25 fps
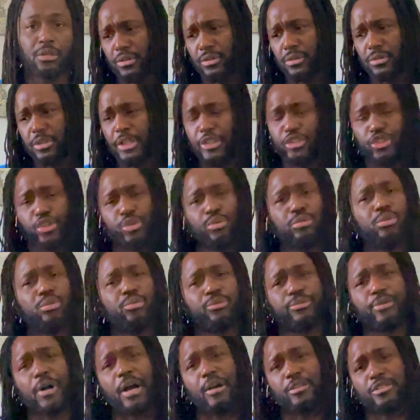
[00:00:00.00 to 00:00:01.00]
electrocute Luke
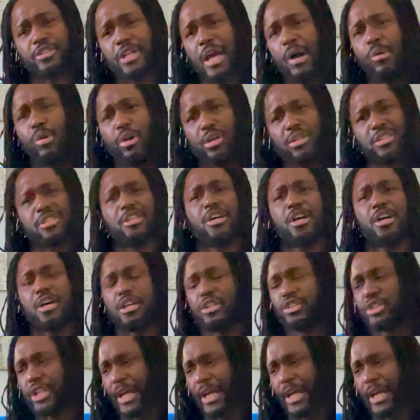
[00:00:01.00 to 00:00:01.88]
Skywalker's son,